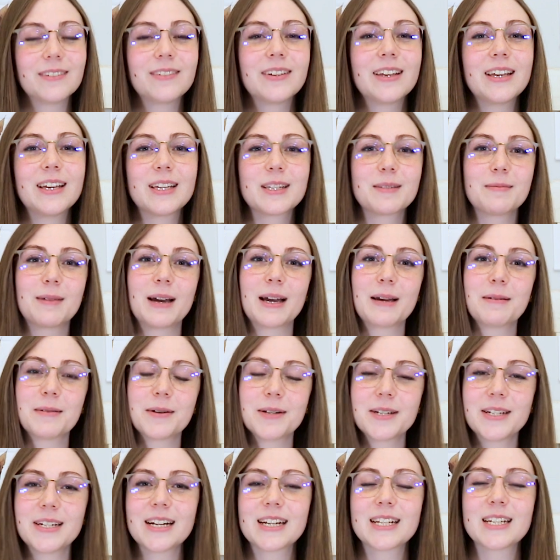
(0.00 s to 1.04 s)
He is my
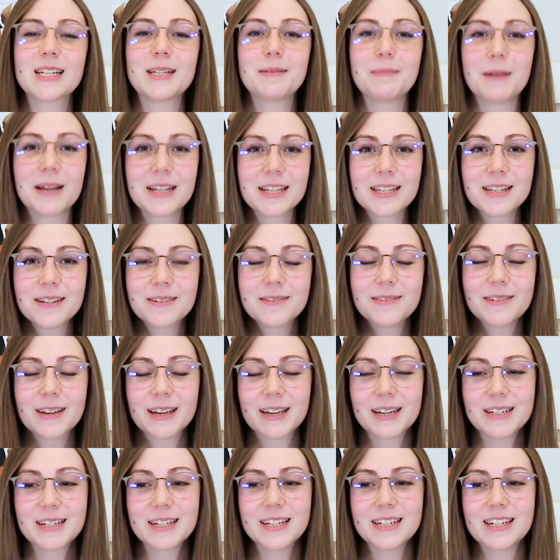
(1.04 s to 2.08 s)
most expensive
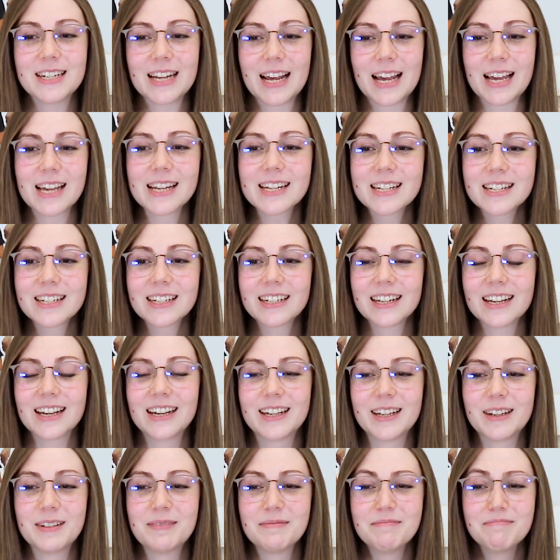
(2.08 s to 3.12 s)
figure to date.
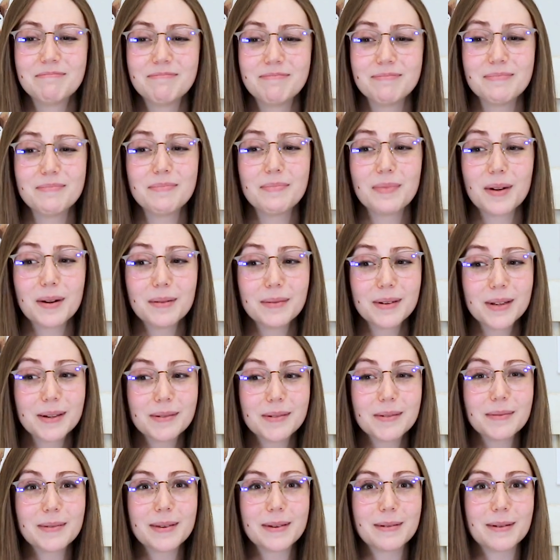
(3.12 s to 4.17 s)
Probably
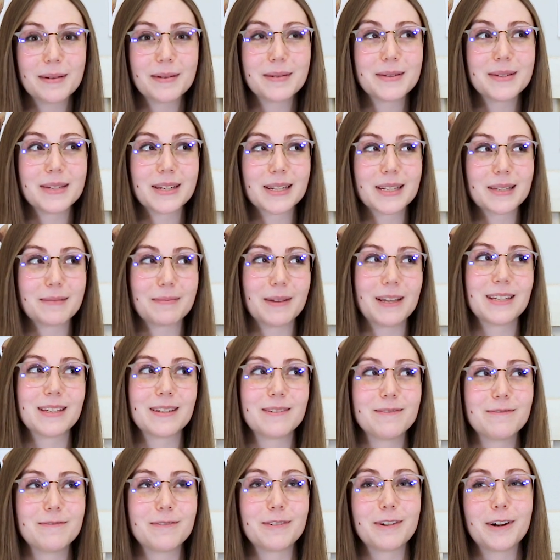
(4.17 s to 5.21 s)
will be my most
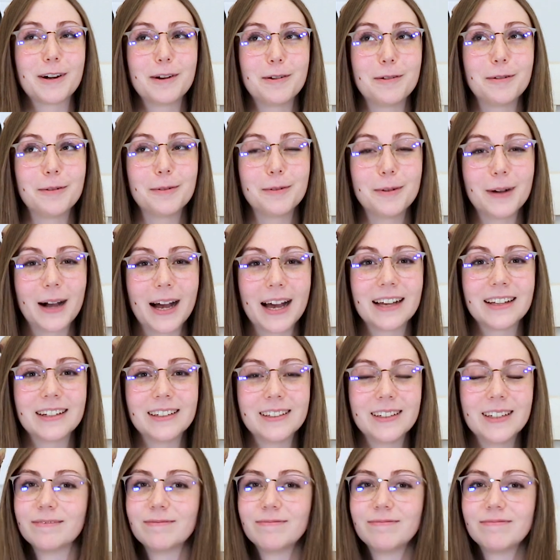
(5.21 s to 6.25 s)
expensive for a
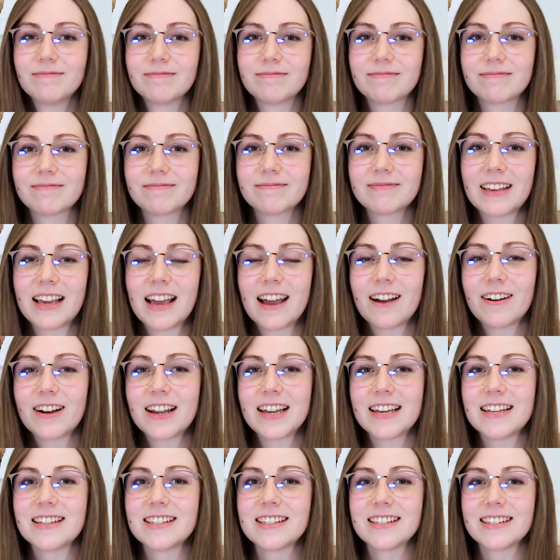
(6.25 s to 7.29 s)
while. Here he
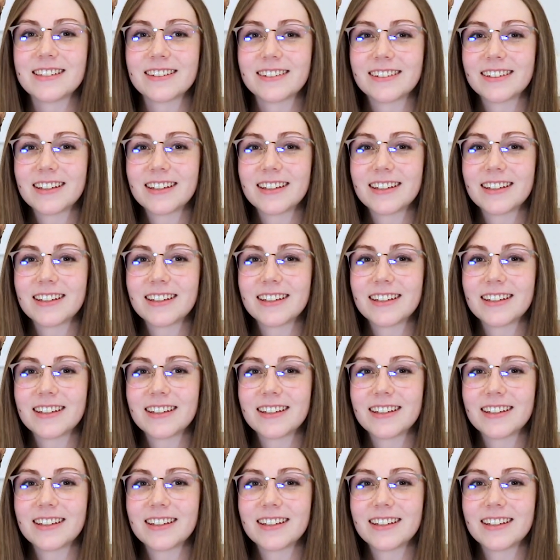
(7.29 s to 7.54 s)
is.